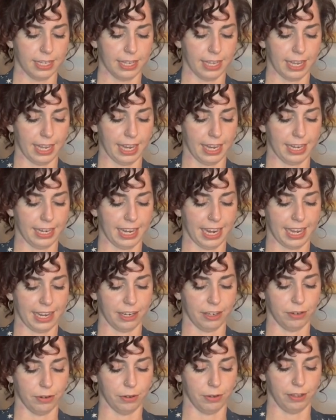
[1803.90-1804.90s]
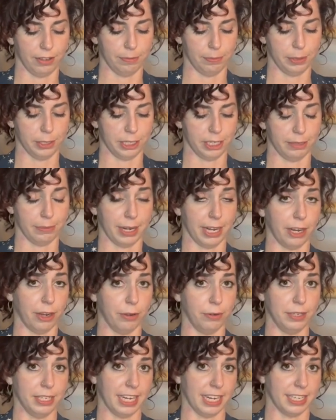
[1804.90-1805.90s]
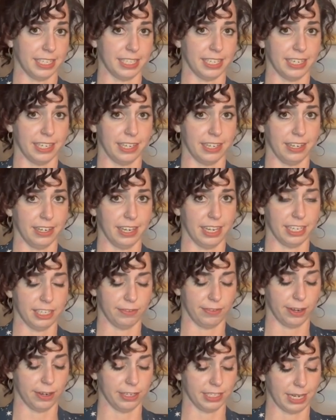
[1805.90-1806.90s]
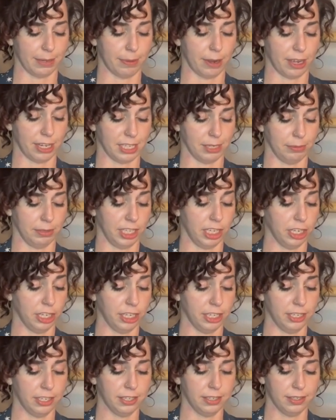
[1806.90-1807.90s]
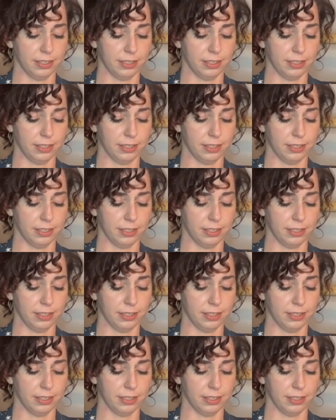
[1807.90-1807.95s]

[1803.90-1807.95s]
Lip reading: I had a goal of pushing my own dancing as far as I possibly could.